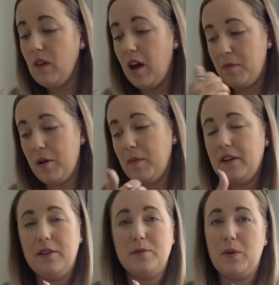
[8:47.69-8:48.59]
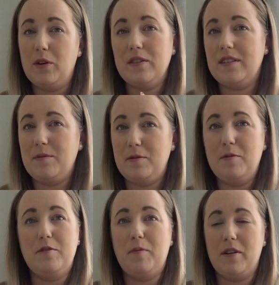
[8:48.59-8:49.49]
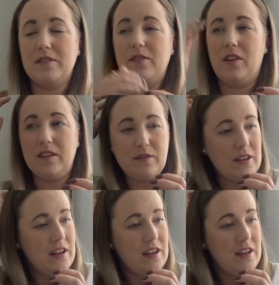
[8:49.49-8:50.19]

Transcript: I put on my notes we couldn't seem to move past 5,